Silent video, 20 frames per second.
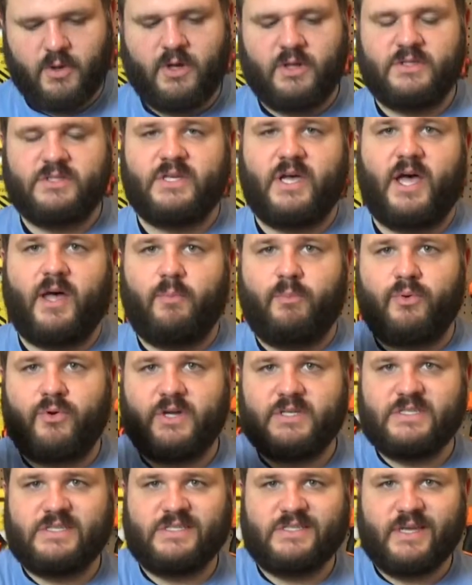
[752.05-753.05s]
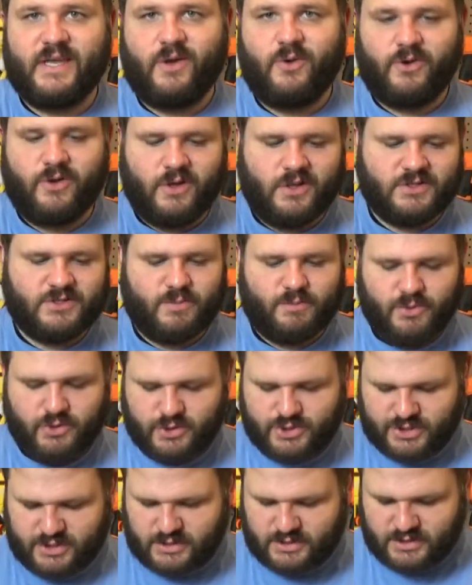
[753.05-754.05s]
on top presses down on to
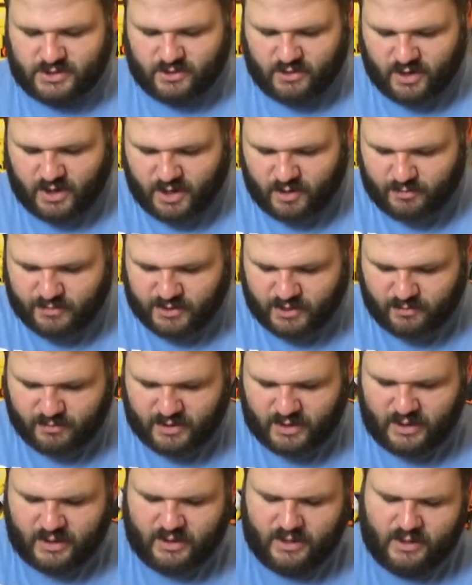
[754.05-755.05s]
push into your hop-up.